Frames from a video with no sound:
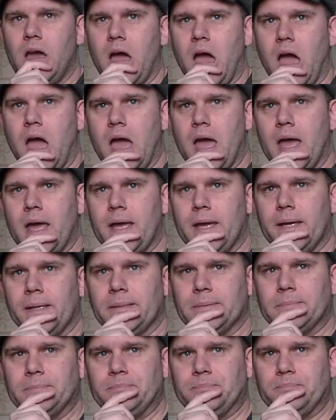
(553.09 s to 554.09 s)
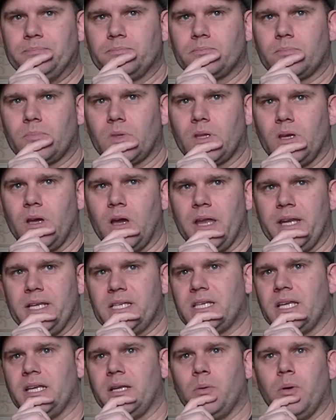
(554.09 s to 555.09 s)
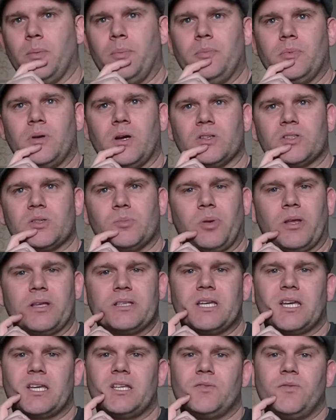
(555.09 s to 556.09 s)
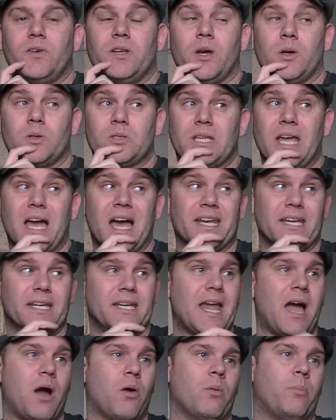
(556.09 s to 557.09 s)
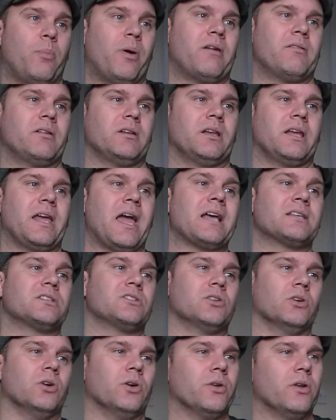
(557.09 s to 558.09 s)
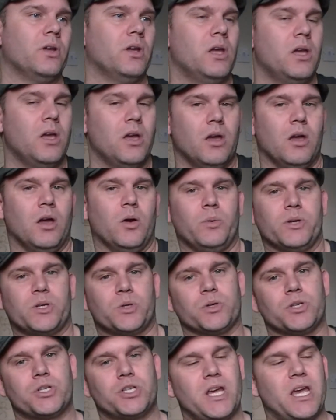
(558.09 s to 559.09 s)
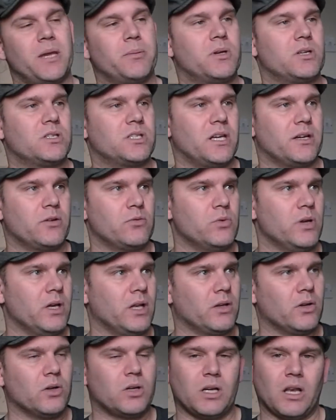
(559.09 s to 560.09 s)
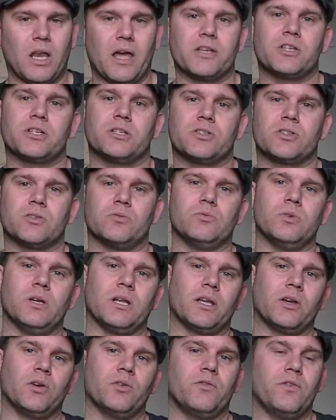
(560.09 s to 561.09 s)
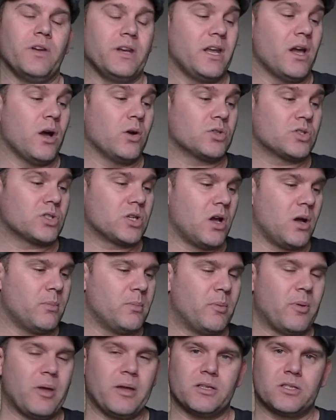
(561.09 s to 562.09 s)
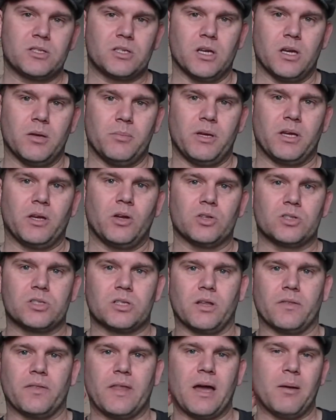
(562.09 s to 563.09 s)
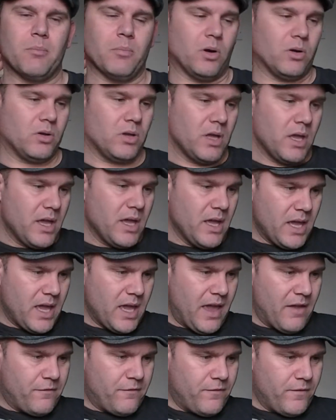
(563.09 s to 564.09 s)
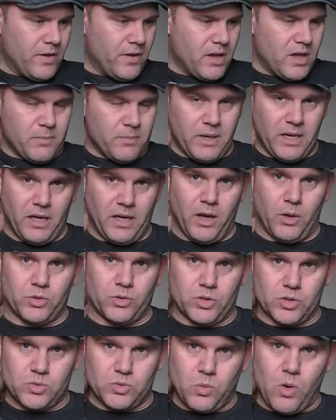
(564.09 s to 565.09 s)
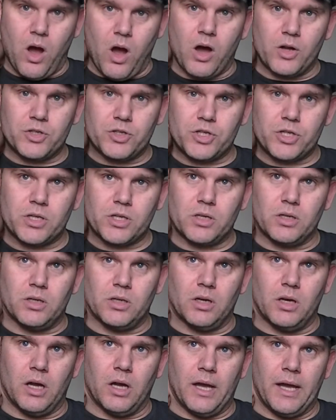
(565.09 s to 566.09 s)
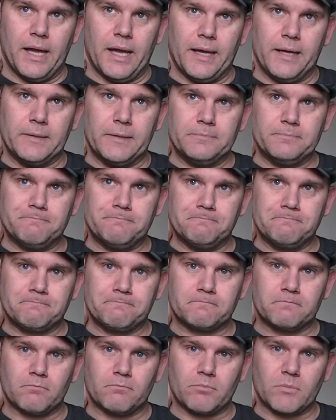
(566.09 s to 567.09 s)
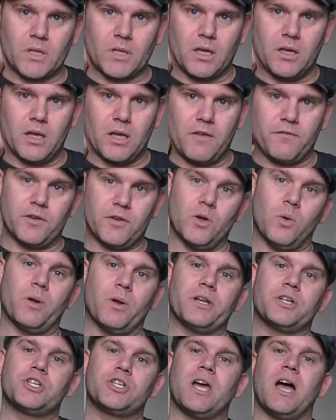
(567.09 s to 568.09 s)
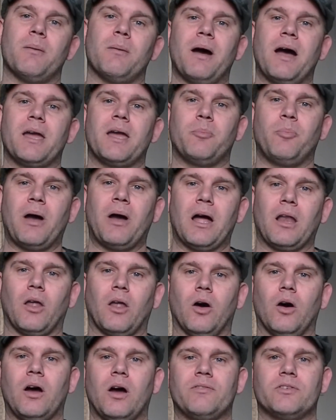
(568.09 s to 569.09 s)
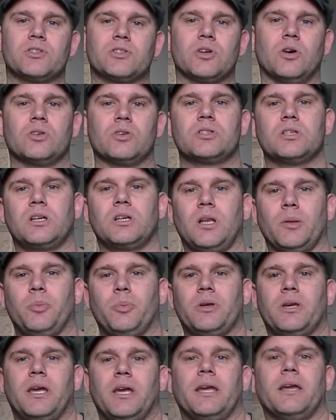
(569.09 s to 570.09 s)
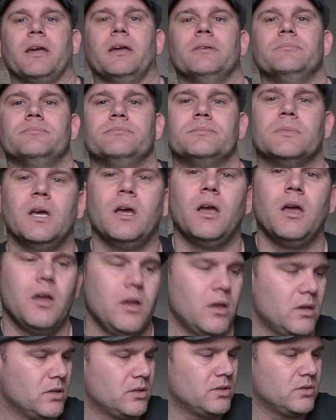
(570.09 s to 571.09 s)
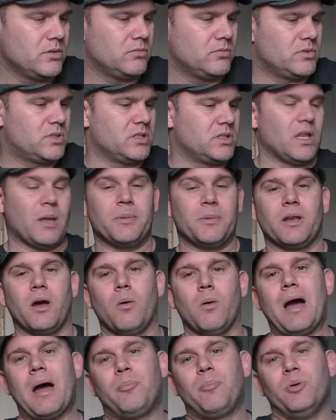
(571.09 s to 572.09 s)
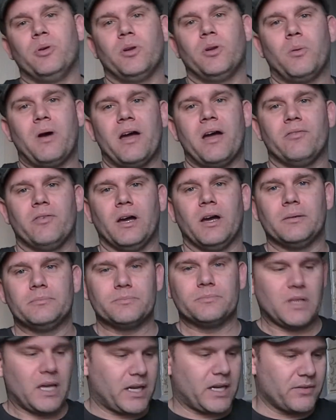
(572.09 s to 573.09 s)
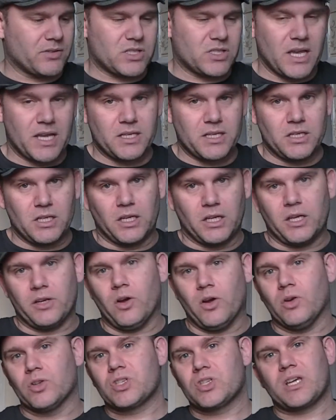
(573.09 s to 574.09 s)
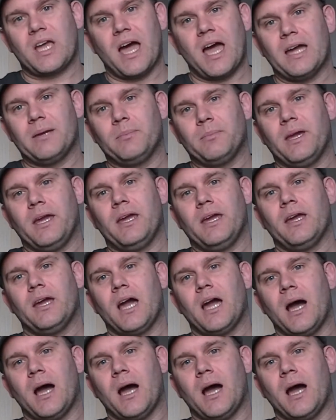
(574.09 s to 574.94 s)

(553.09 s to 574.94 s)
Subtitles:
and he said he was contemplating taking his videos down. He now apparently has done, which was a shame because he had a really good collection and some really good videos. So I'm a bit gutted on that. But if Emilio does watch, if you do want to chat about it, pal, or have a talk to Clipper King and let me know what happened or whatever. Like I've said, you can all Skype me.